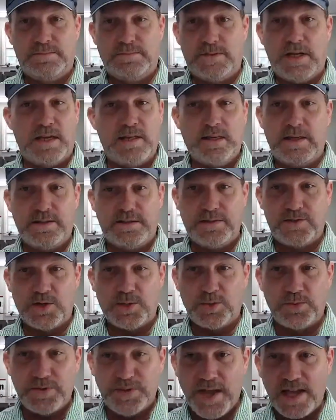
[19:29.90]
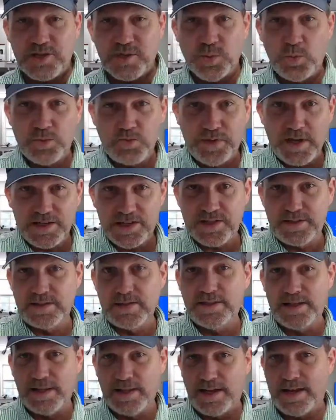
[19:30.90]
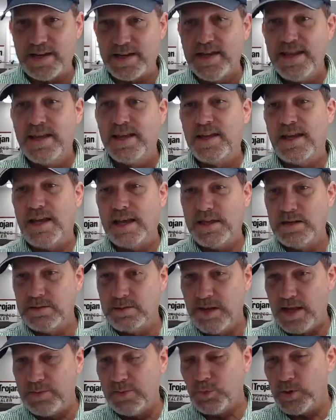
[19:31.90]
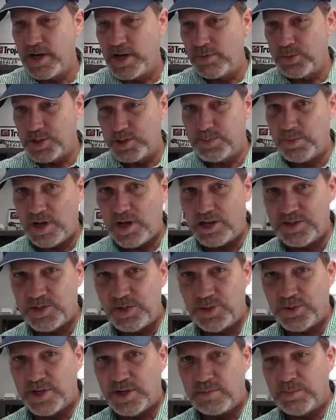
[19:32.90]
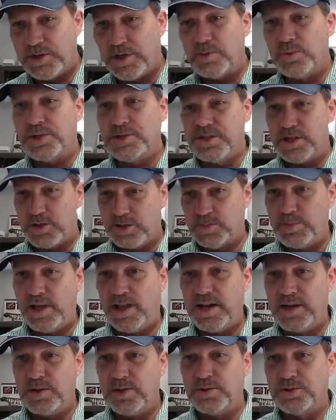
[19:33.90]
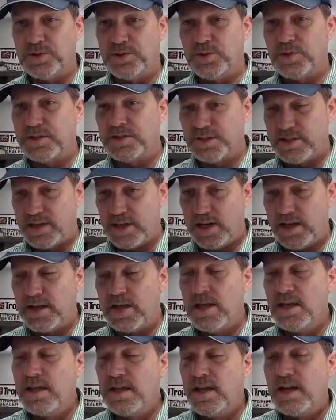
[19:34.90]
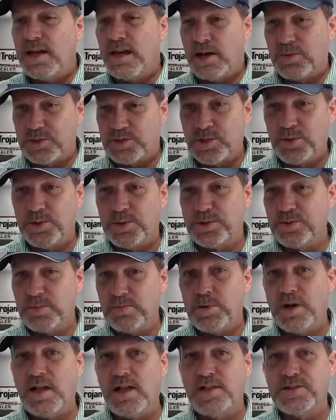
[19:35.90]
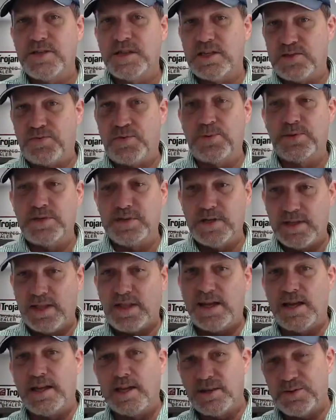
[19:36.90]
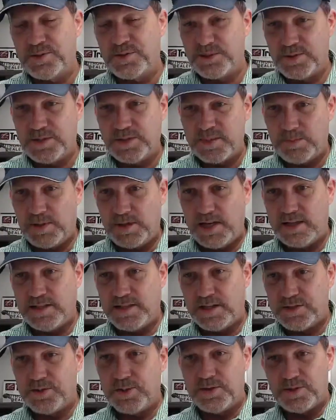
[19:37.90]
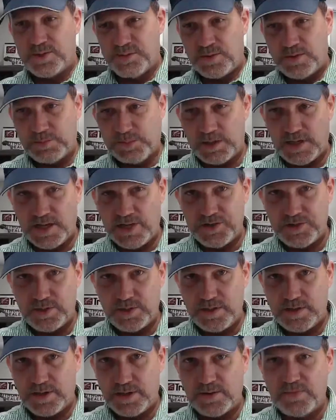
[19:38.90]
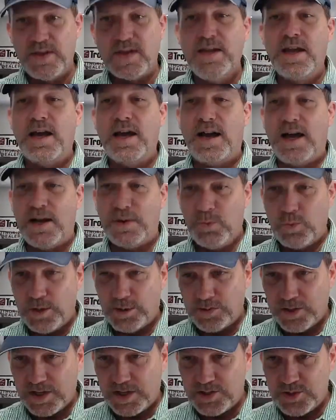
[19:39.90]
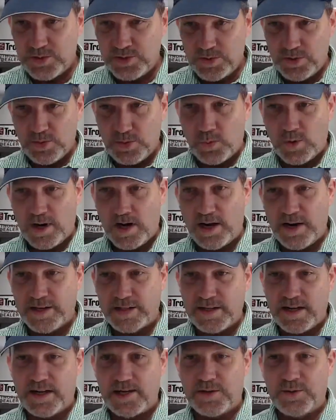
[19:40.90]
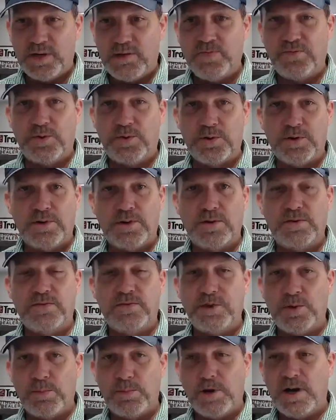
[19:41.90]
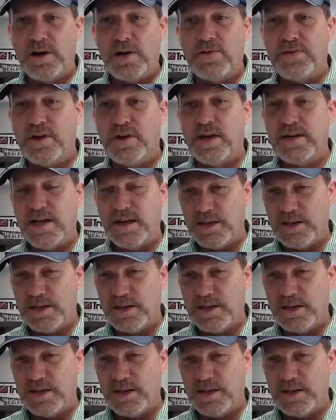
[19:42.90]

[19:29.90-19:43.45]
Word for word: That, so that's that's the delay. And when I respond to your email, which I was planning on doing today, I was going to apologize for the delay, and I was going to explain that to you. So I'm glad you're here. I will get you your wiring diagram for your for your marathon.